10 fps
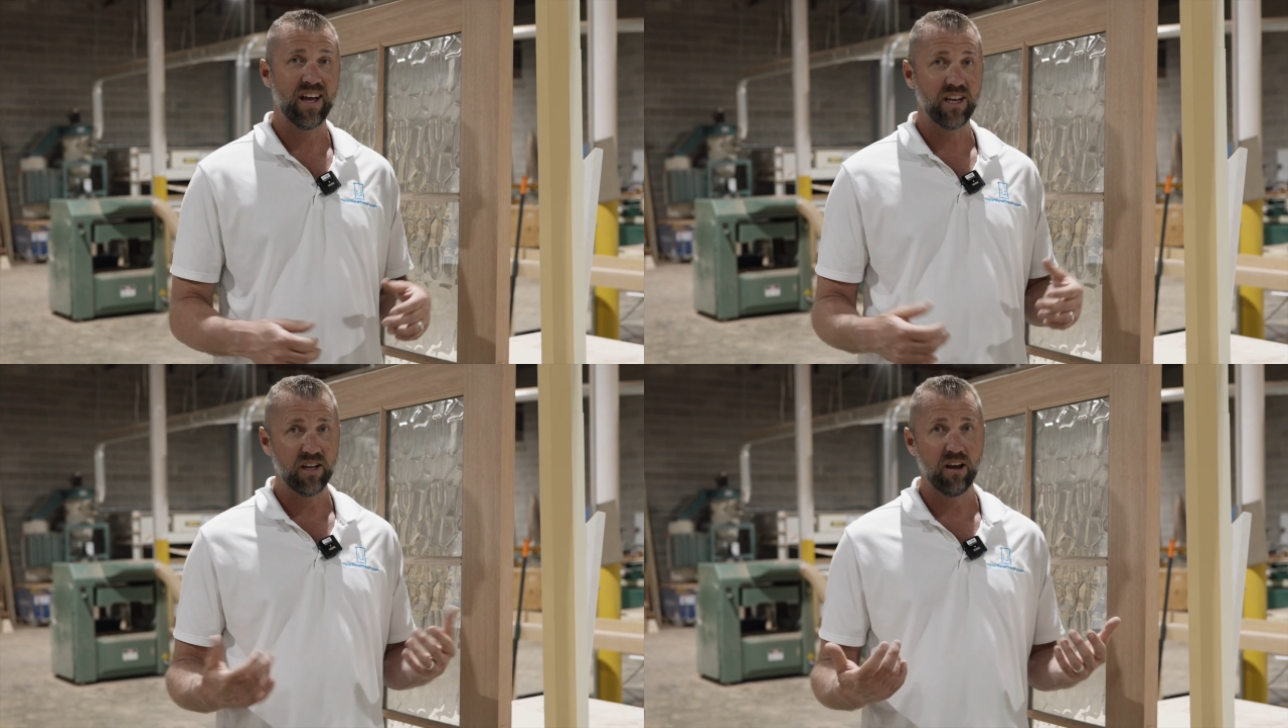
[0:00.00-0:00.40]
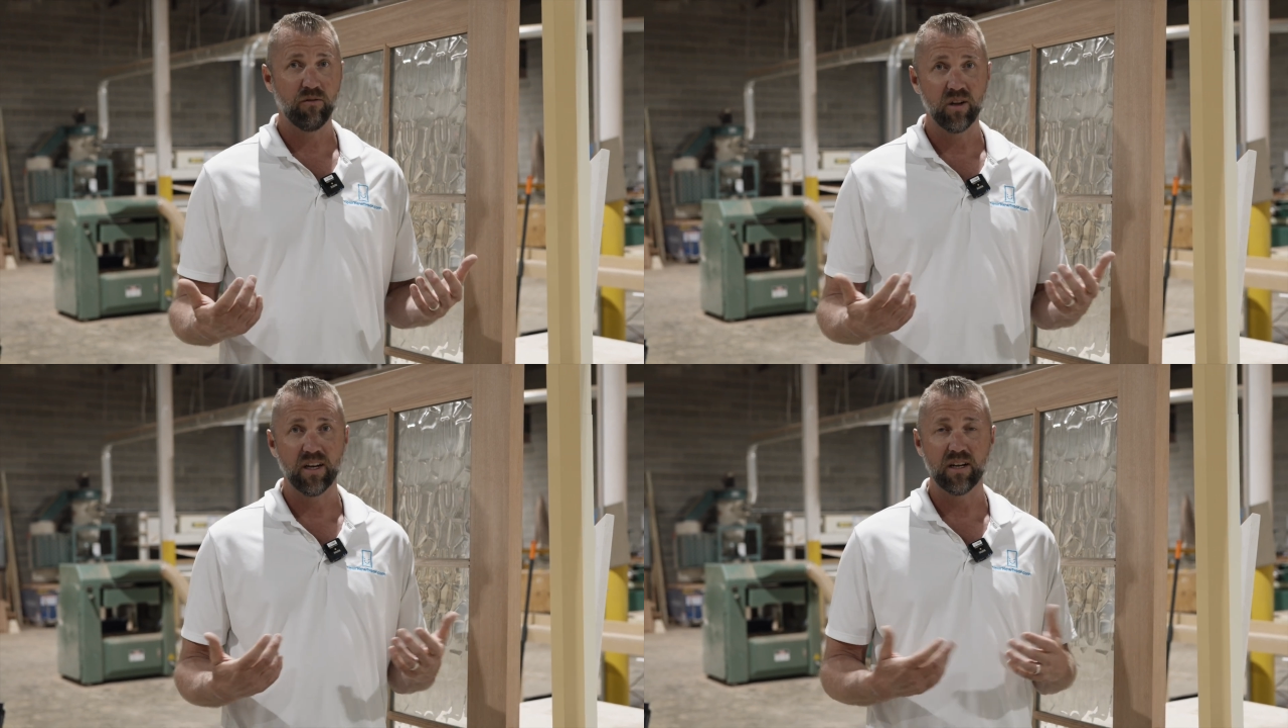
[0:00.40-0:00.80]
you
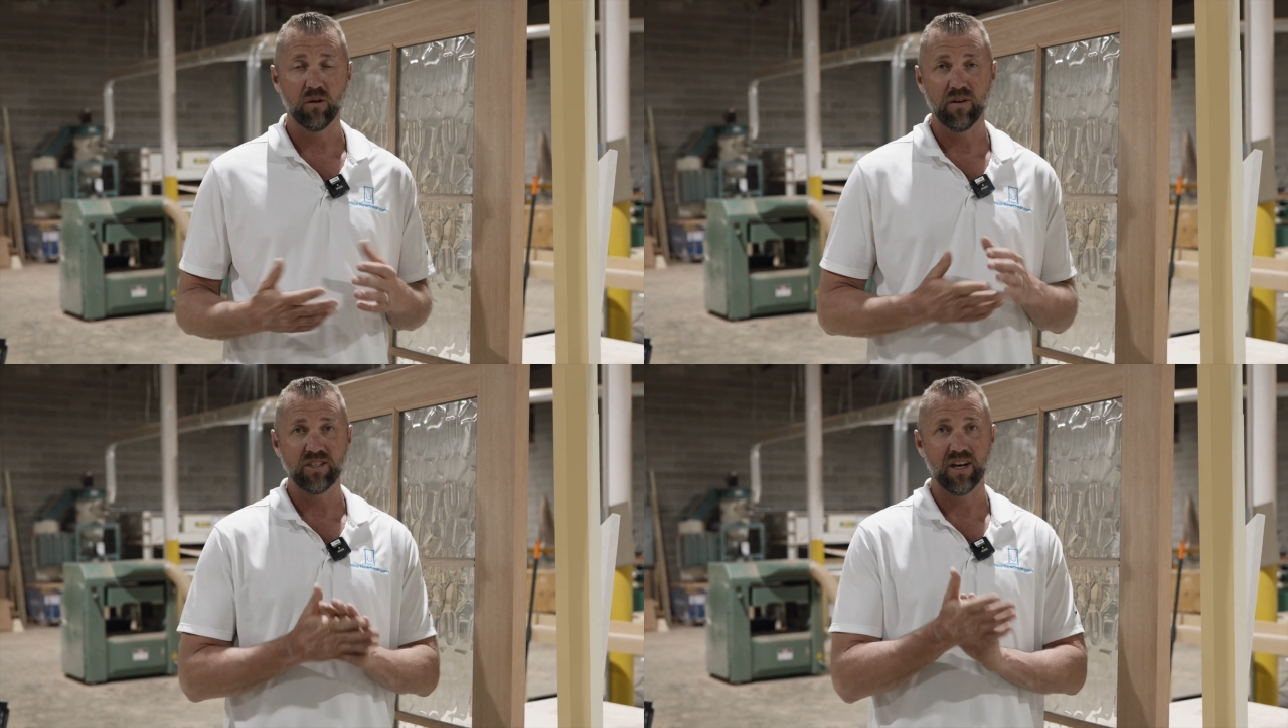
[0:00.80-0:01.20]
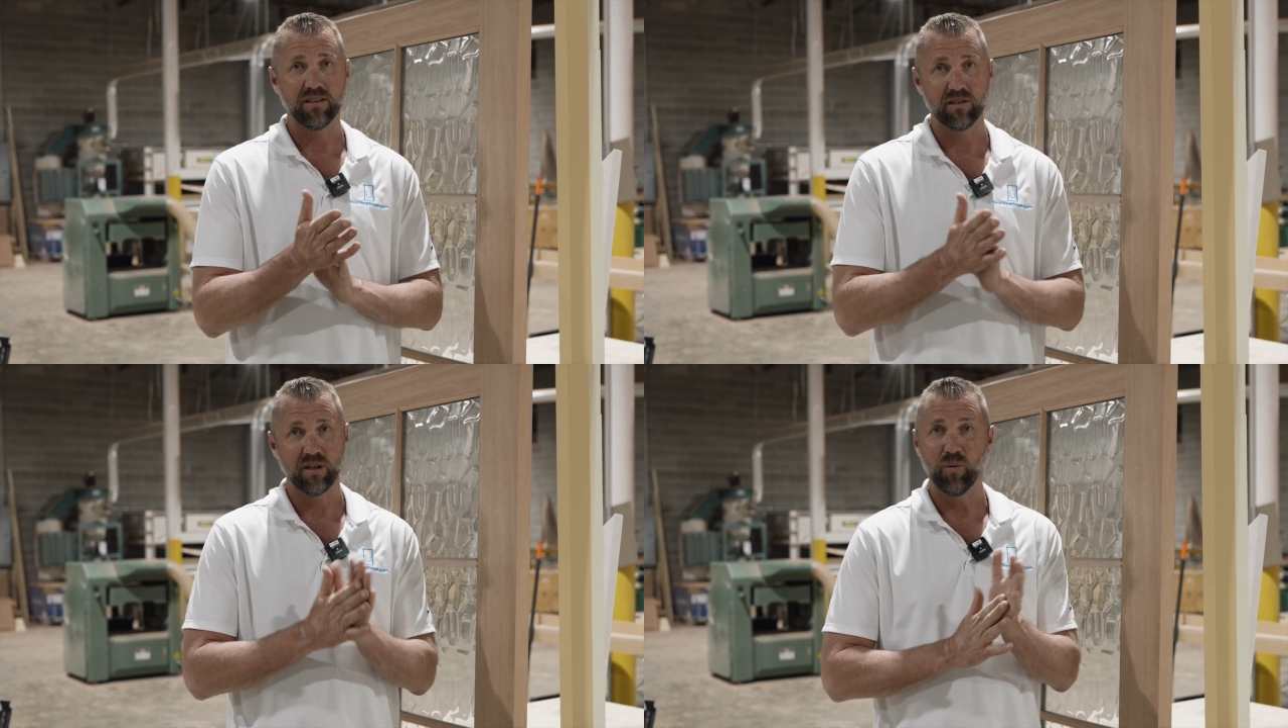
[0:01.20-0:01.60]
definitely need to reach out to
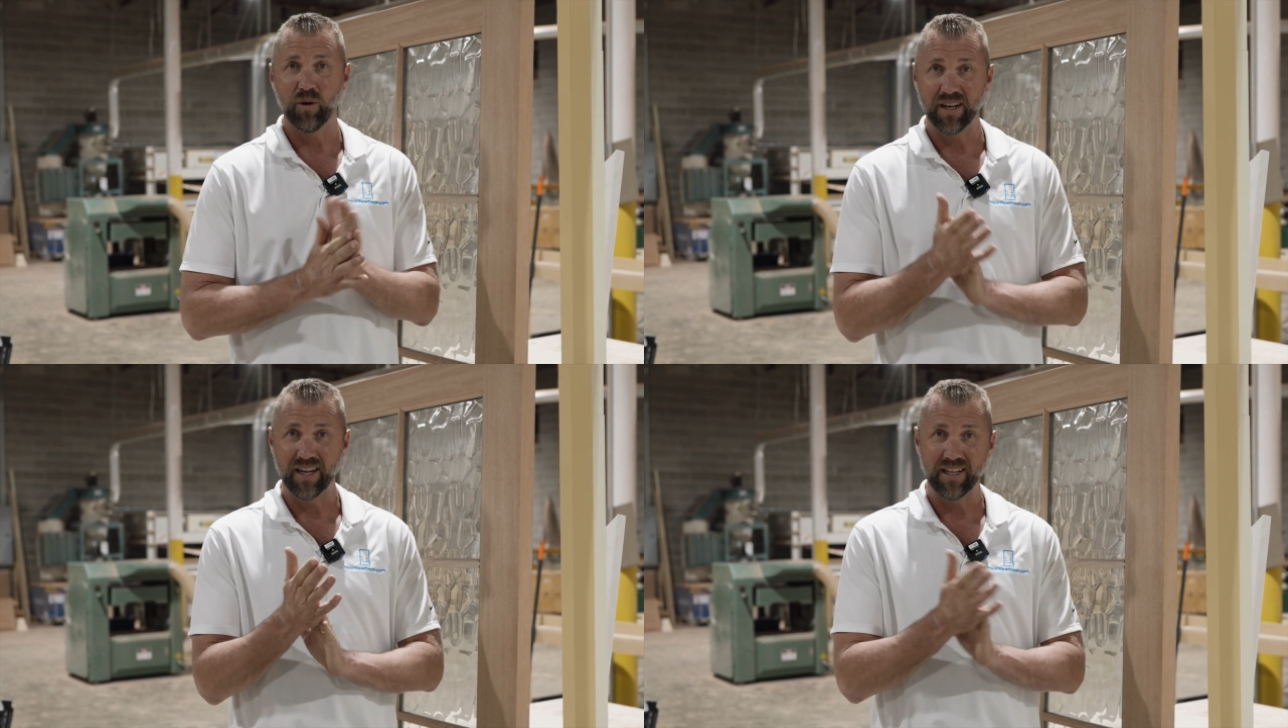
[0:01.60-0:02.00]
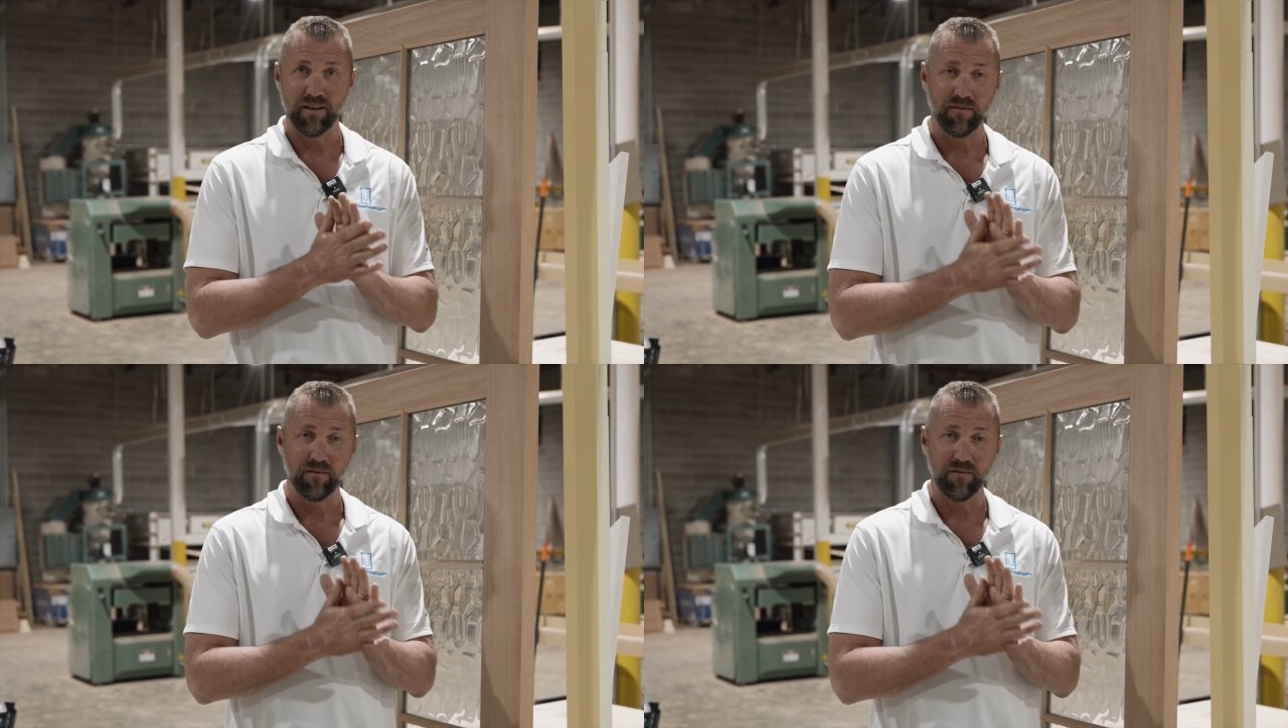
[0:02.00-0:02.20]
someone to get that